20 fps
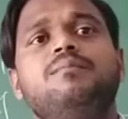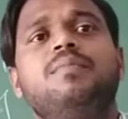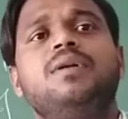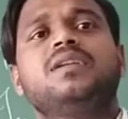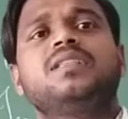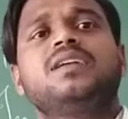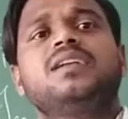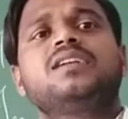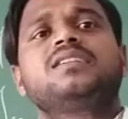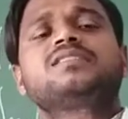
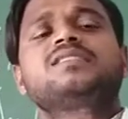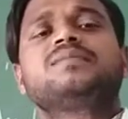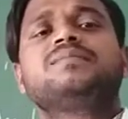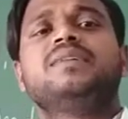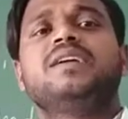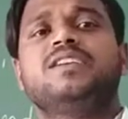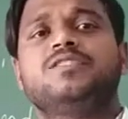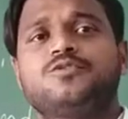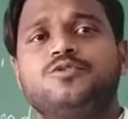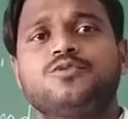But there are
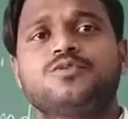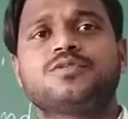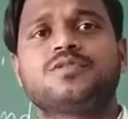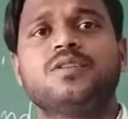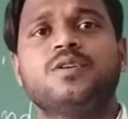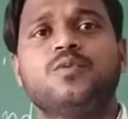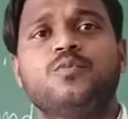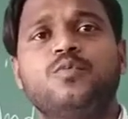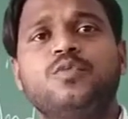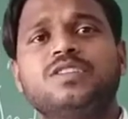some issues
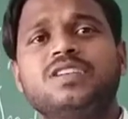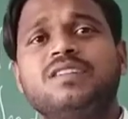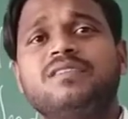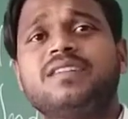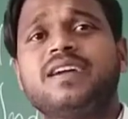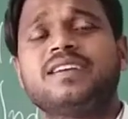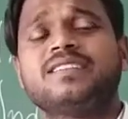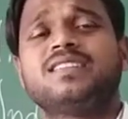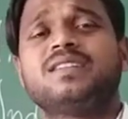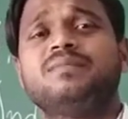which have
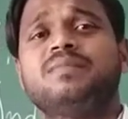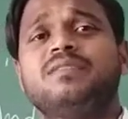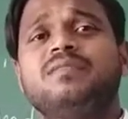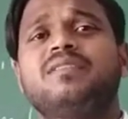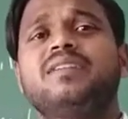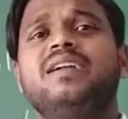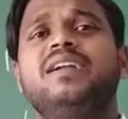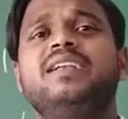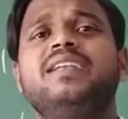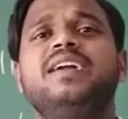risen
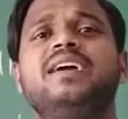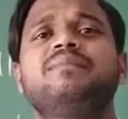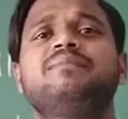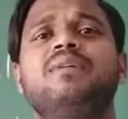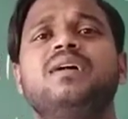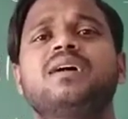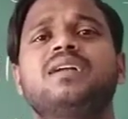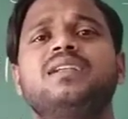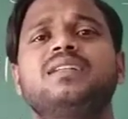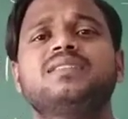between India and
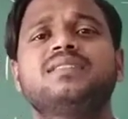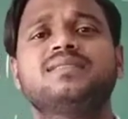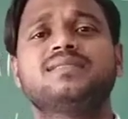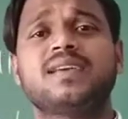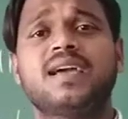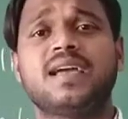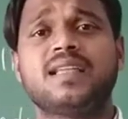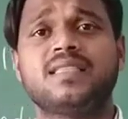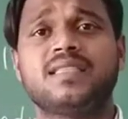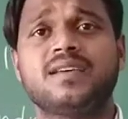
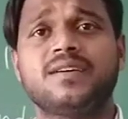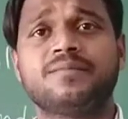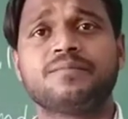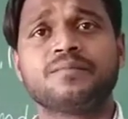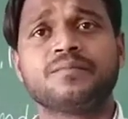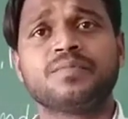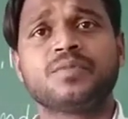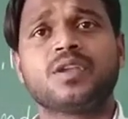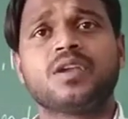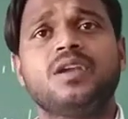Bangladesh, and the
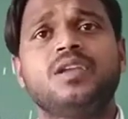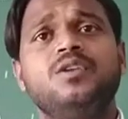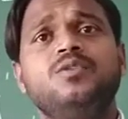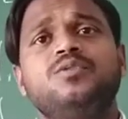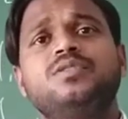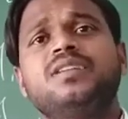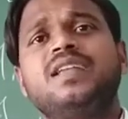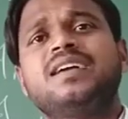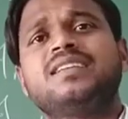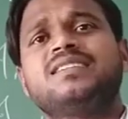
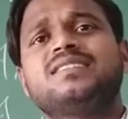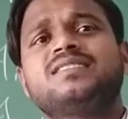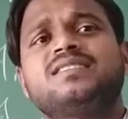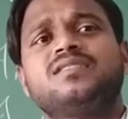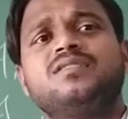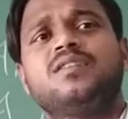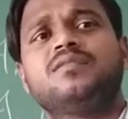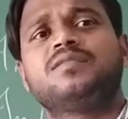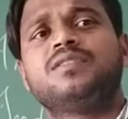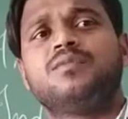
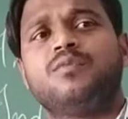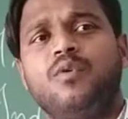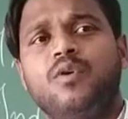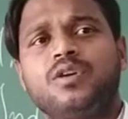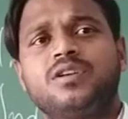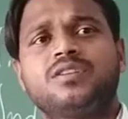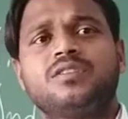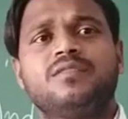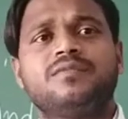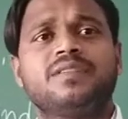utilization of the
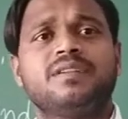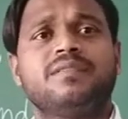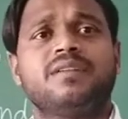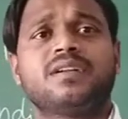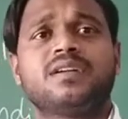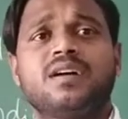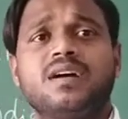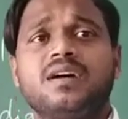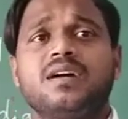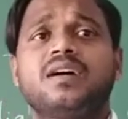water of river
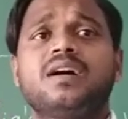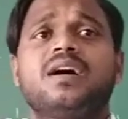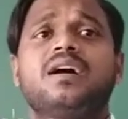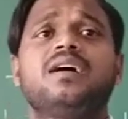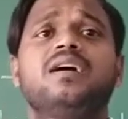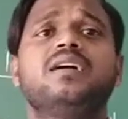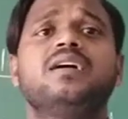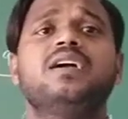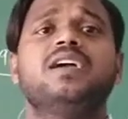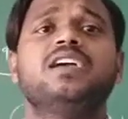
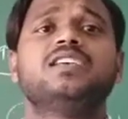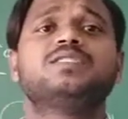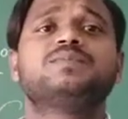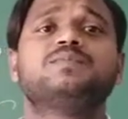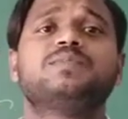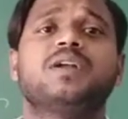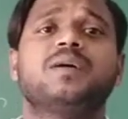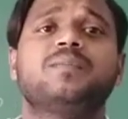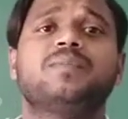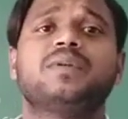Ganga is
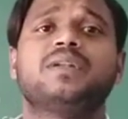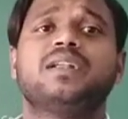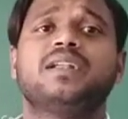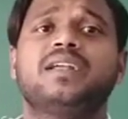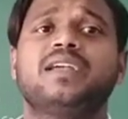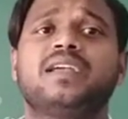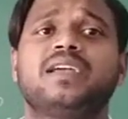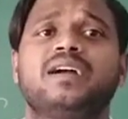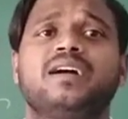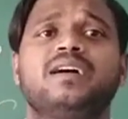
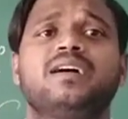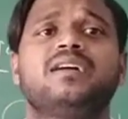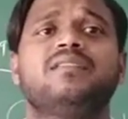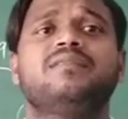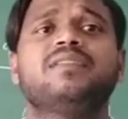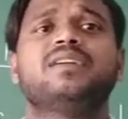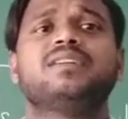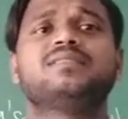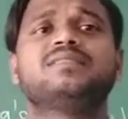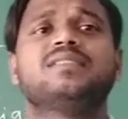properly,
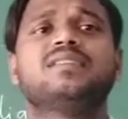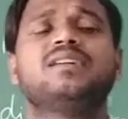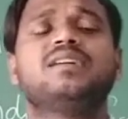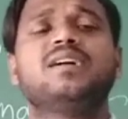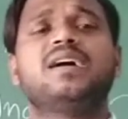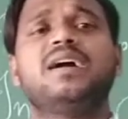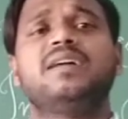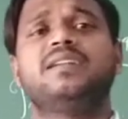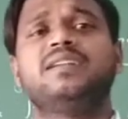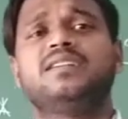we can say
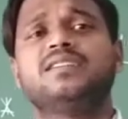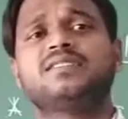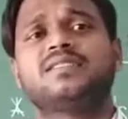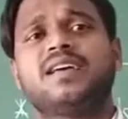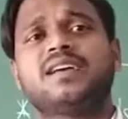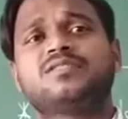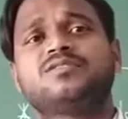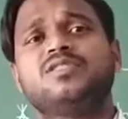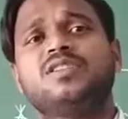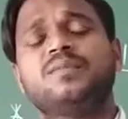Ganga, and it is
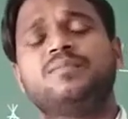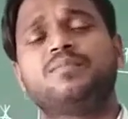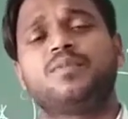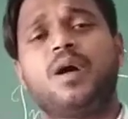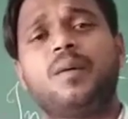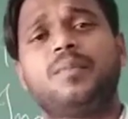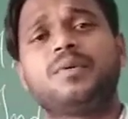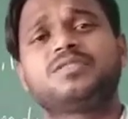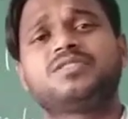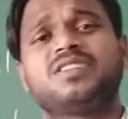actually
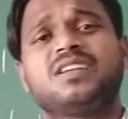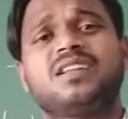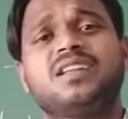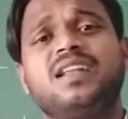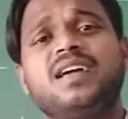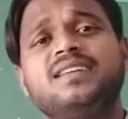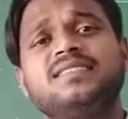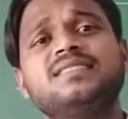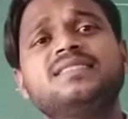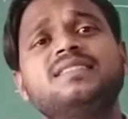proper
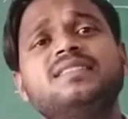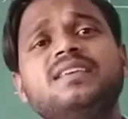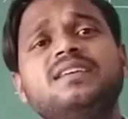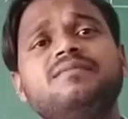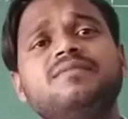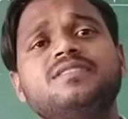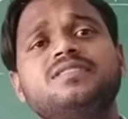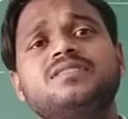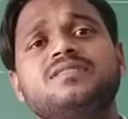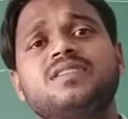channelizing
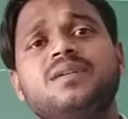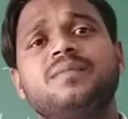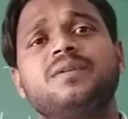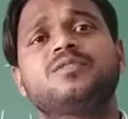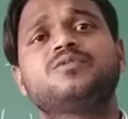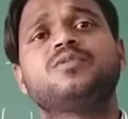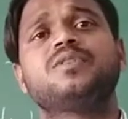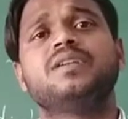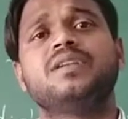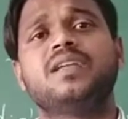thing which is
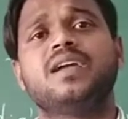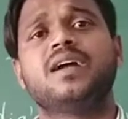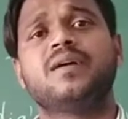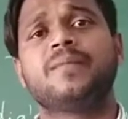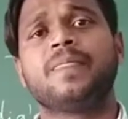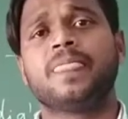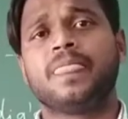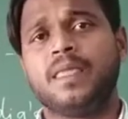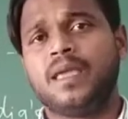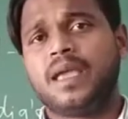coming to India,
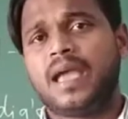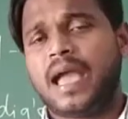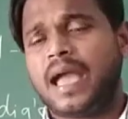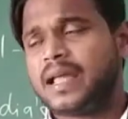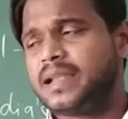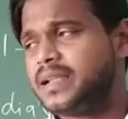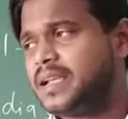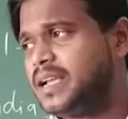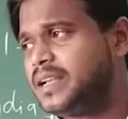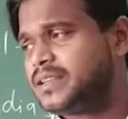
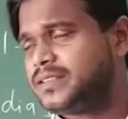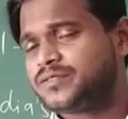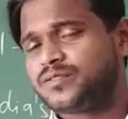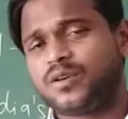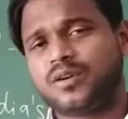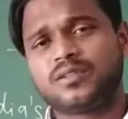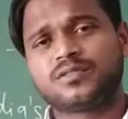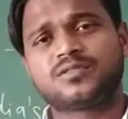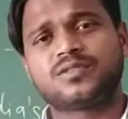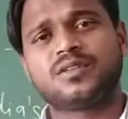and it is
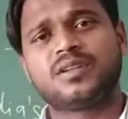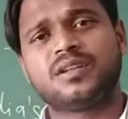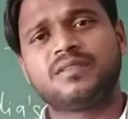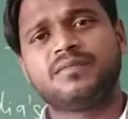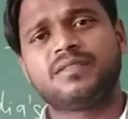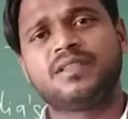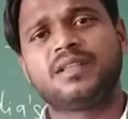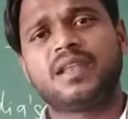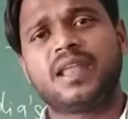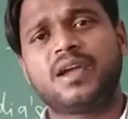also
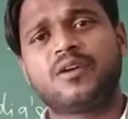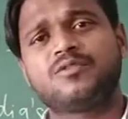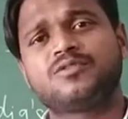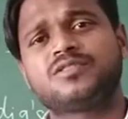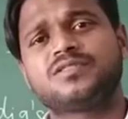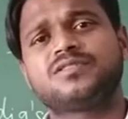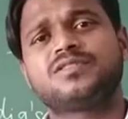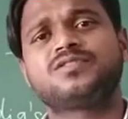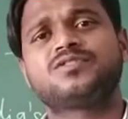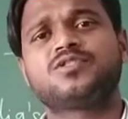done with the
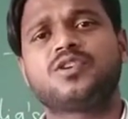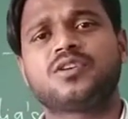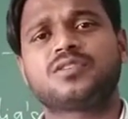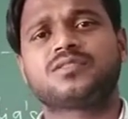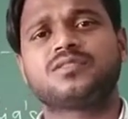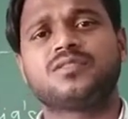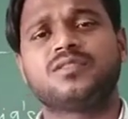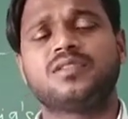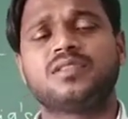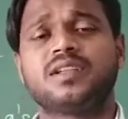negotiation
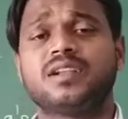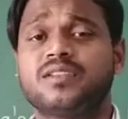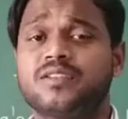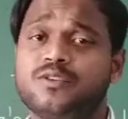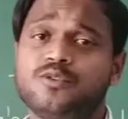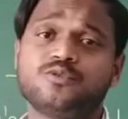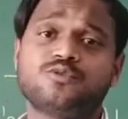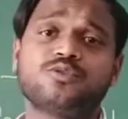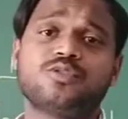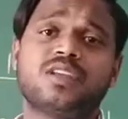talks and all, that
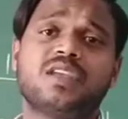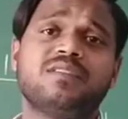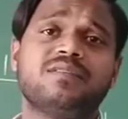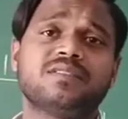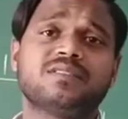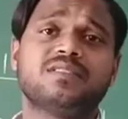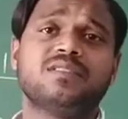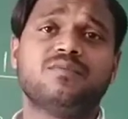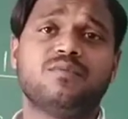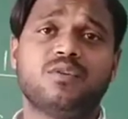you should give
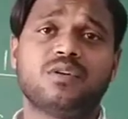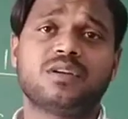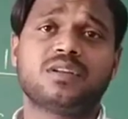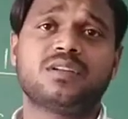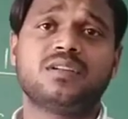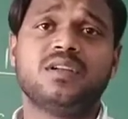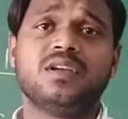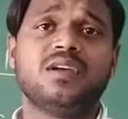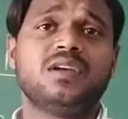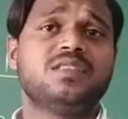us the
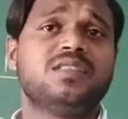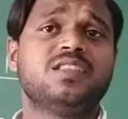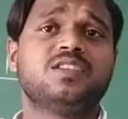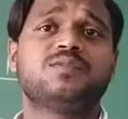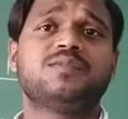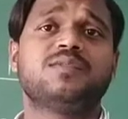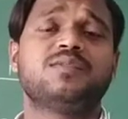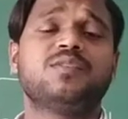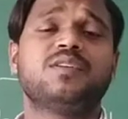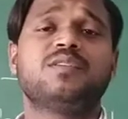water,
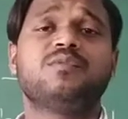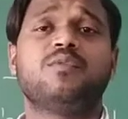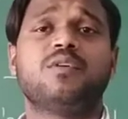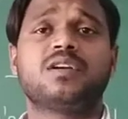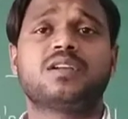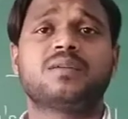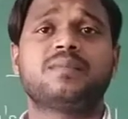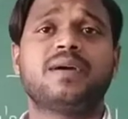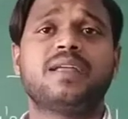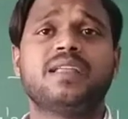that you know in
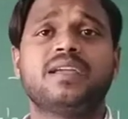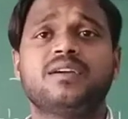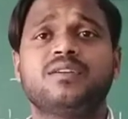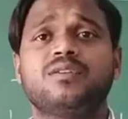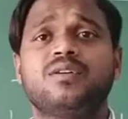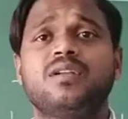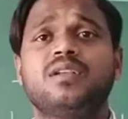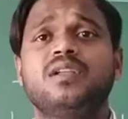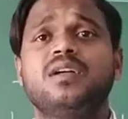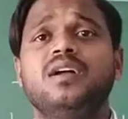water banning
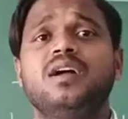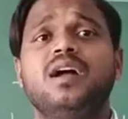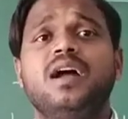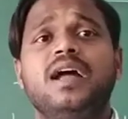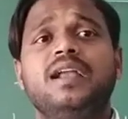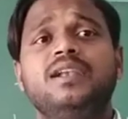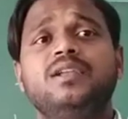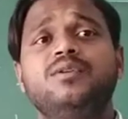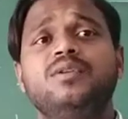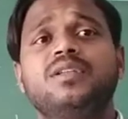and all.
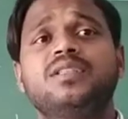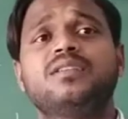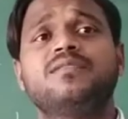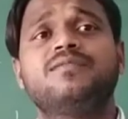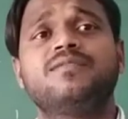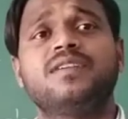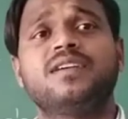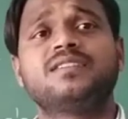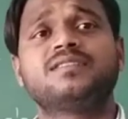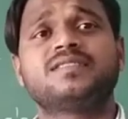And during the
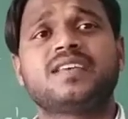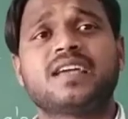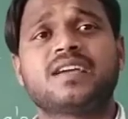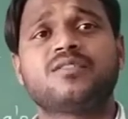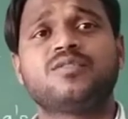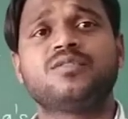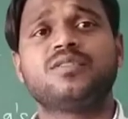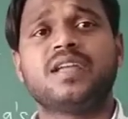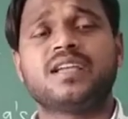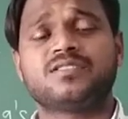flood,
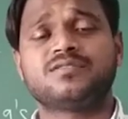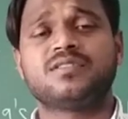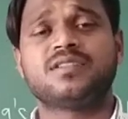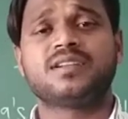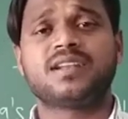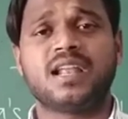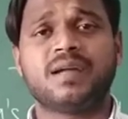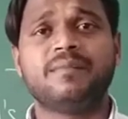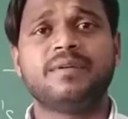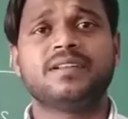cyclone, natural
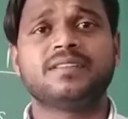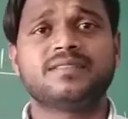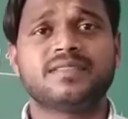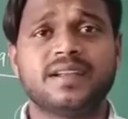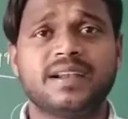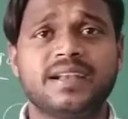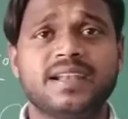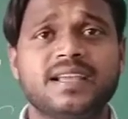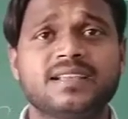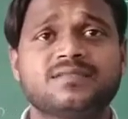calamities,
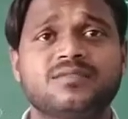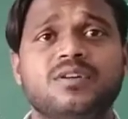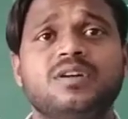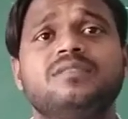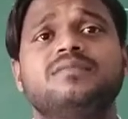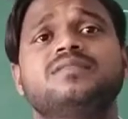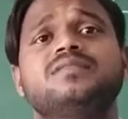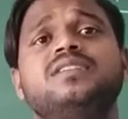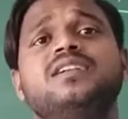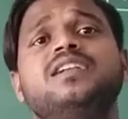India is
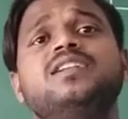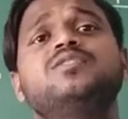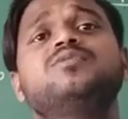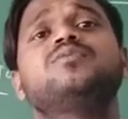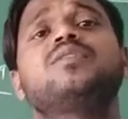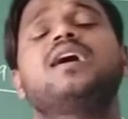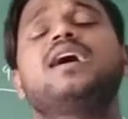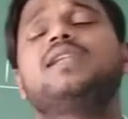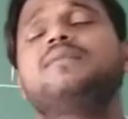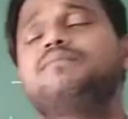always ready
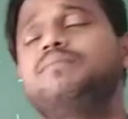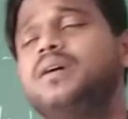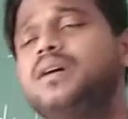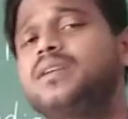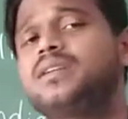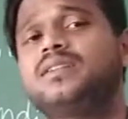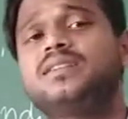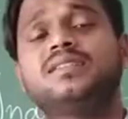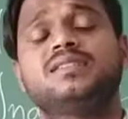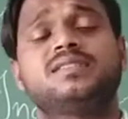to help
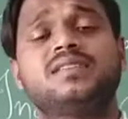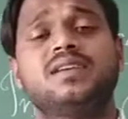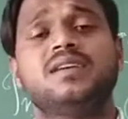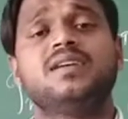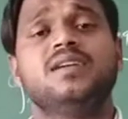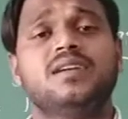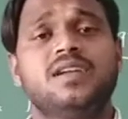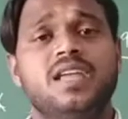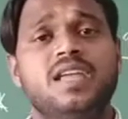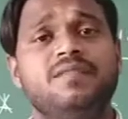Bangladesh.
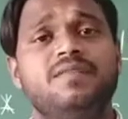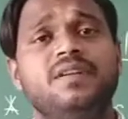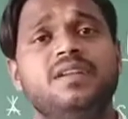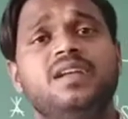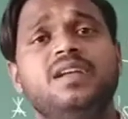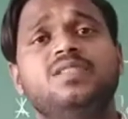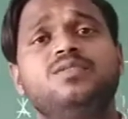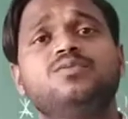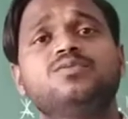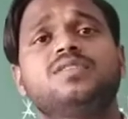
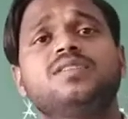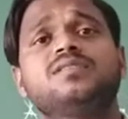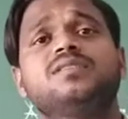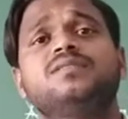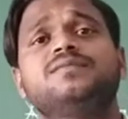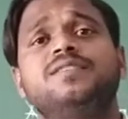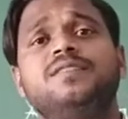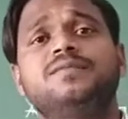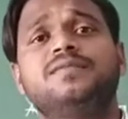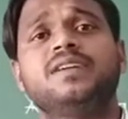Even in
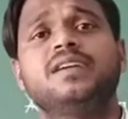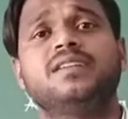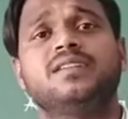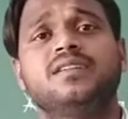2015,